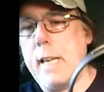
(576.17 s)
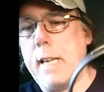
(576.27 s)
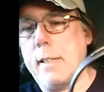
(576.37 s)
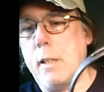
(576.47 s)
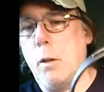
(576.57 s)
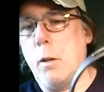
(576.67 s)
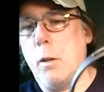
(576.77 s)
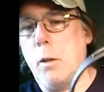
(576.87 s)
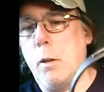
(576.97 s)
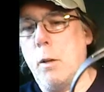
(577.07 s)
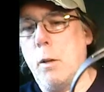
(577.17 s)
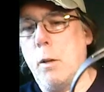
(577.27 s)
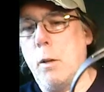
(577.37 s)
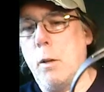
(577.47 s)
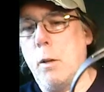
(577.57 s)
a little while ago.
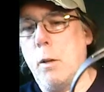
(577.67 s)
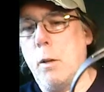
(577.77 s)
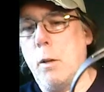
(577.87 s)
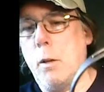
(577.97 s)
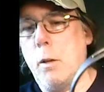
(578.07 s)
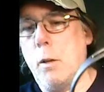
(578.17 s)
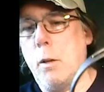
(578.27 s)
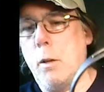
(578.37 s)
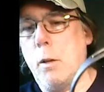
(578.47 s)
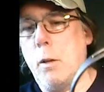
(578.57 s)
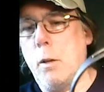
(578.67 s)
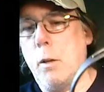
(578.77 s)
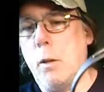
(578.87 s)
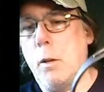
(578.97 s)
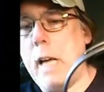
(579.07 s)
And this is
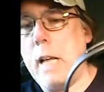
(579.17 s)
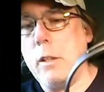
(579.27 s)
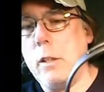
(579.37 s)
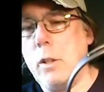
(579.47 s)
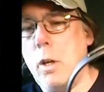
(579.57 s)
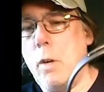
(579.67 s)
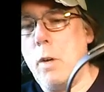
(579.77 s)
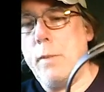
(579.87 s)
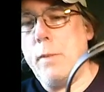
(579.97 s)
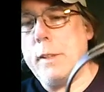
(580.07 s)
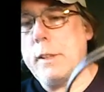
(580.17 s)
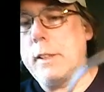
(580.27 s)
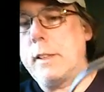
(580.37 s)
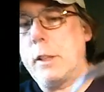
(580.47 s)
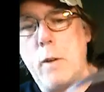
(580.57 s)
probably, I don't know if it's just the
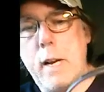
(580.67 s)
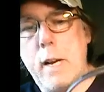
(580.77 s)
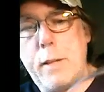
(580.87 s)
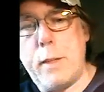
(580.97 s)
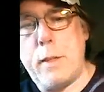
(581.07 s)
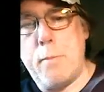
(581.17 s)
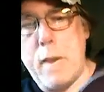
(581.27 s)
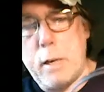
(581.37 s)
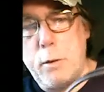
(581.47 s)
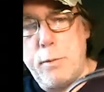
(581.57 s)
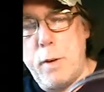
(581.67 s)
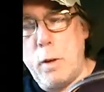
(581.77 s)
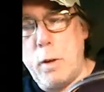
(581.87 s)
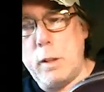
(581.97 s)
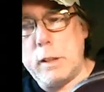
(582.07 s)
strength of the microphone
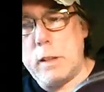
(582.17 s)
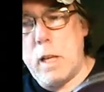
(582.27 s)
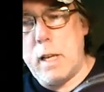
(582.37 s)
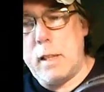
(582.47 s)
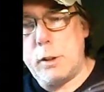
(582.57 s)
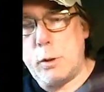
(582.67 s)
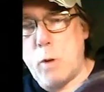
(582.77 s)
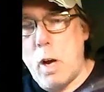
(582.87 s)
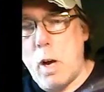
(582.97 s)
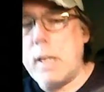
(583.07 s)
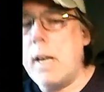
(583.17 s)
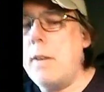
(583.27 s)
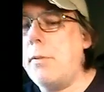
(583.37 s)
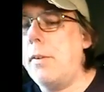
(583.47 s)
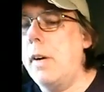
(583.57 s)
is not strong
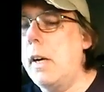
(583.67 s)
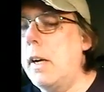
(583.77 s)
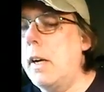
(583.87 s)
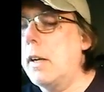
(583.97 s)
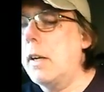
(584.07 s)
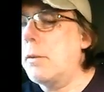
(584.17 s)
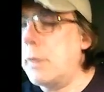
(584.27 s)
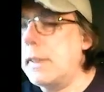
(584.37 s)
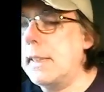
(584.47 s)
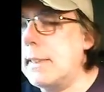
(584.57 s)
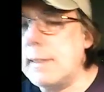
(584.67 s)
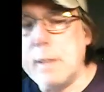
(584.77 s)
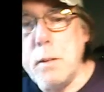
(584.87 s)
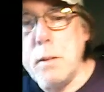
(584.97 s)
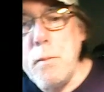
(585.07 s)
enough for this
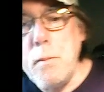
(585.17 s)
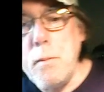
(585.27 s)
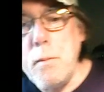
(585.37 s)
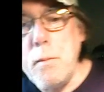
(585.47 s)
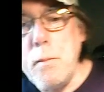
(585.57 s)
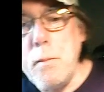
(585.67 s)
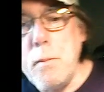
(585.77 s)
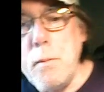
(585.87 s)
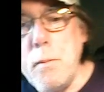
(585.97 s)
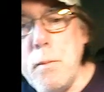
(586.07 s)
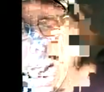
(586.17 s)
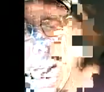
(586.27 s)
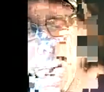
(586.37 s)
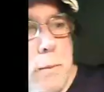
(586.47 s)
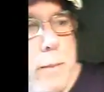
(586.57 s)
system. I'm thinking
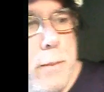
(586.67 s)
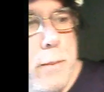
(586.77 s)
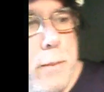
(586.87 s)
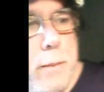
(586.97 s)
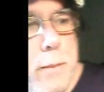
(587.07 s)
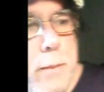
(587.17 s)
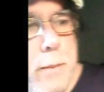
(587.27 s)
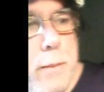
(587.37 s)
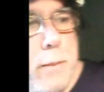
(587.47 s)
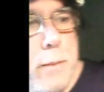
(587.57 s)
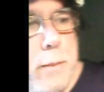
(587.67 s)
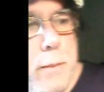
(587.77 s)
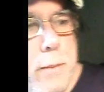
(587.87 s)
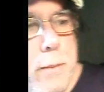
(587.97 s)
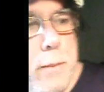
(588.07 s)
that's probably what it
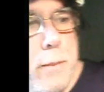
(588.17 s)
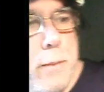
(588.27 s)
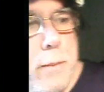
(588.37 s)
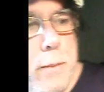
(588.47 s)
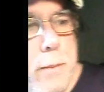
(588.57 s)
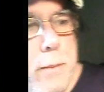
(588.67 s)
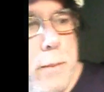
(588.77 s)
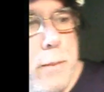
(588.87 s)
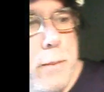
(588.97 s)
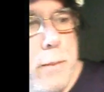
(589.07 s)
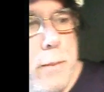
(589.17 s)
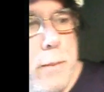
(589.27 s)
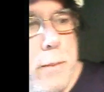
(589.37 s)
is. But